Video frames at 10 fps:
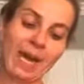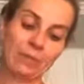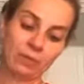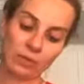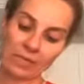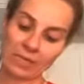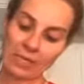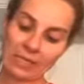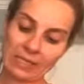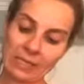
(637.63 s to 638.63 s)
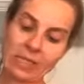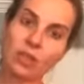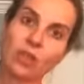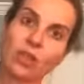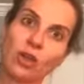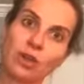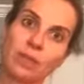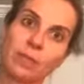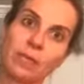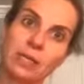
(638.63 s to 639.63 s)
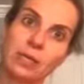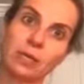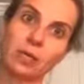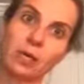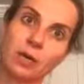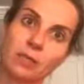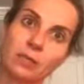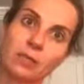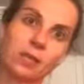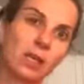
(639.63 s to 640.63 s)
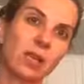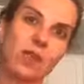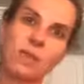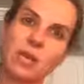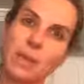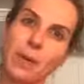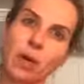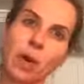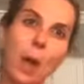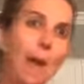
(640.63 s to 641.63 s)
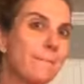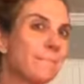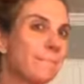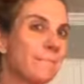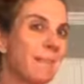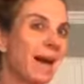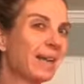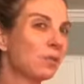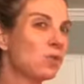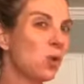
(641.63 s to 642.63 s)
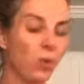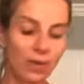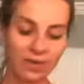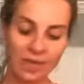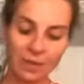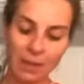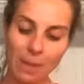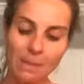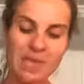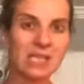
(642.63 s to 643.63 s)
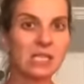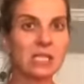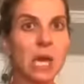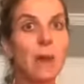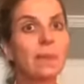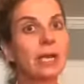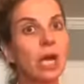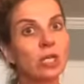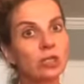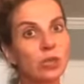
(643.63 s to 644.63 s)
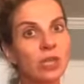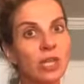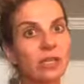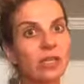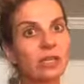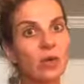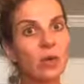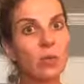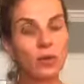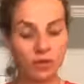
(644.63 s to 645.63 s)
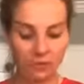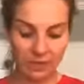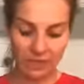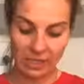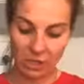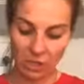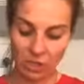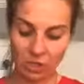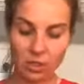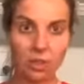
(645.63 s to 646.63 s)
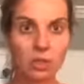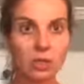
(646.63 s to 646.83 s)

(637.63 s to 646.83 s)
I'm really kind of digging the thought of the peanut butter cups because I love peanut butter. I don't know what I think about mint, but I also think like, you know, I wonder if it's any good